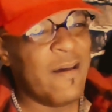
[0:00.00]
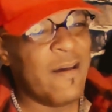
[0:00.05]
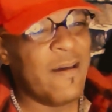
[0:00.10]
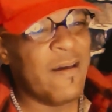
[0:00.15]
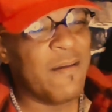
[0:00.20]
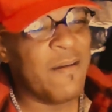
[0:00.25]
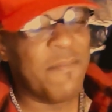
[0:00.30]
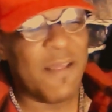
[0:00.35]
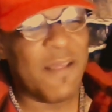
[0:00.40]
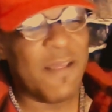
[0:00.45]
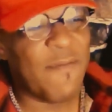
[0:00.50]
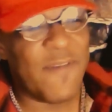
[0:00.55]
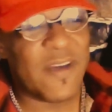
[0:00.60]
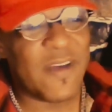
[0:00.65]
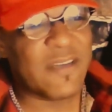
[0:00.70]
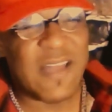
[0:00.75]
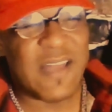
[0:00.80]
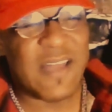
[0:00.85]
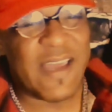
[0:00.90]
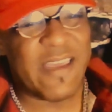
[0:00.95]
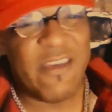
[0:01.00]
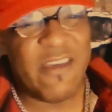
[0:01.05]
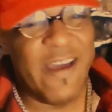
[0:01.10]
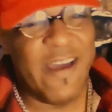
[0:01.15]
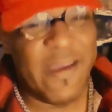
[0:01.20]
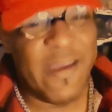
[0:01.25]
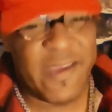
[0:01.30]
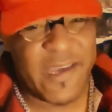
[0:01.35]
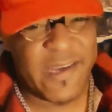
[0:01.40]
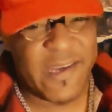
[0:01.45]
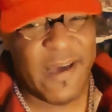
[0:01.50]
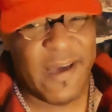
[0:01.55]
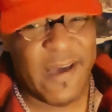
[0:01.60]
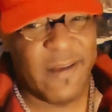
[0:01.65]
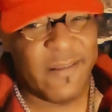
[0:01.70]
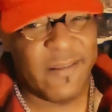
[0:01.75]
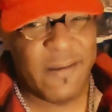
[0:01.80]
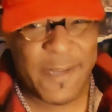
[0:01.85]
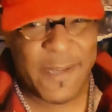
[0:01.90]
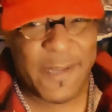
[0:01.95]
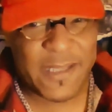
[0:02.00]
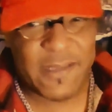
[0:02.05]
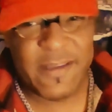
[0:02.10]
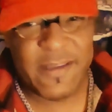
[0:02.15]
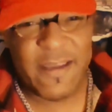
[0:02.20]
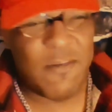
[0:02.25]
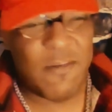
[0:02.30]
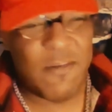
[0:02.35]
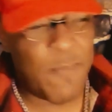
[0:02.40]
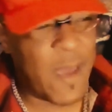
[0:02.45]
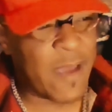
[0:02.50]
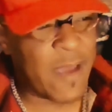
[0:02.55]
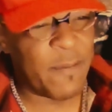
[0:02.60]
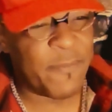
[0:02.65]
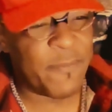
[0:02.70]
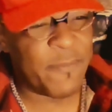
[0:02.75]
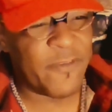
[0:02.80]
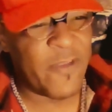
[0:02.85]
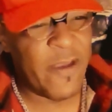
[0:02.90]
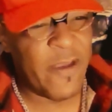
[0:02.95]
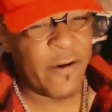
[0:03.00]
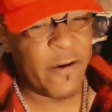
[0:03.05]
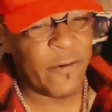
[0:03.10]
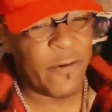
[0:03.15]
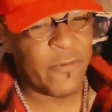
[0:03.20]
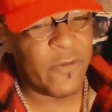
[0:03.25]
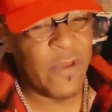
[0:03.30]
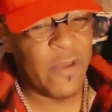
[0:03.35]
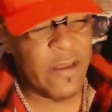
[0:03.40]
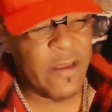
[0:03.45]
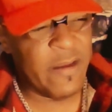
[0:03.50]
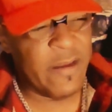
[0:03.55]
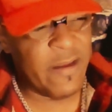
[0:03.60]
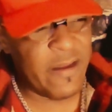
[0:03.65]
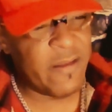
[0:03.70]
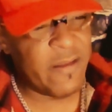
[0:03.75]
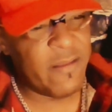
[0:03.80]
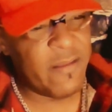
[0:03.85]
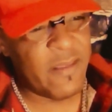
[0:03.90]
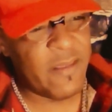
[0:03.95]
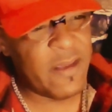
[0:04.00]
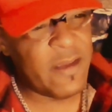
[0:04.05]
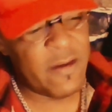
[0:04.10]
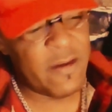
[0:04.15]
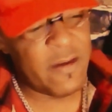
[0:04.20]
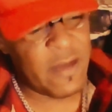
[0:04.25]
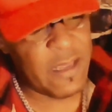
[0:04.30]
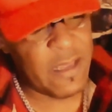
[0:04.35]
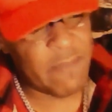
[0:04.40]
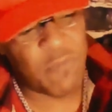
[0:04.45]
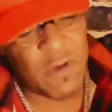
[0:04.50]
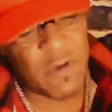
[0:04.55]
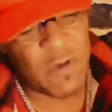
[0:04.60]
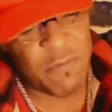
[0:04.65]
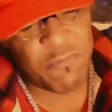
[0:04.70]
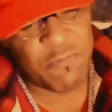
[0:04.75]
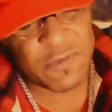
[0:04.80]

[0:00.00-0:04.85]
And motherfuckers like, you ain't getting out. They're about to take you back upstairs. And then it